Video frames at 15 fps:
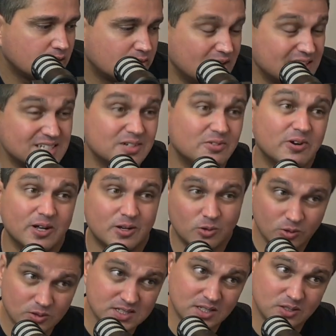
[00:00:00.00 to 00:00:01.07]
creating great
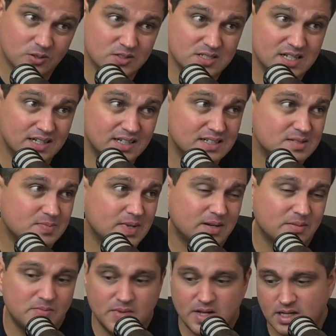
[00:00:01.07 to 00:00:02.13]
quality content. It's
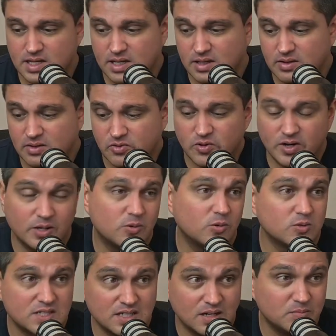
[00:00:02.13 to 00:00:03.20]
about making great
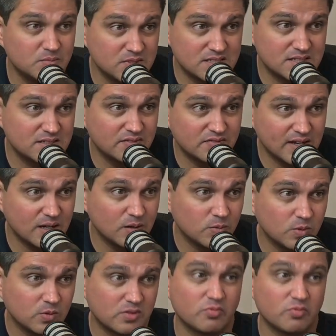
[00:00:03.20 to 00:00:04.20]
quality numbers available,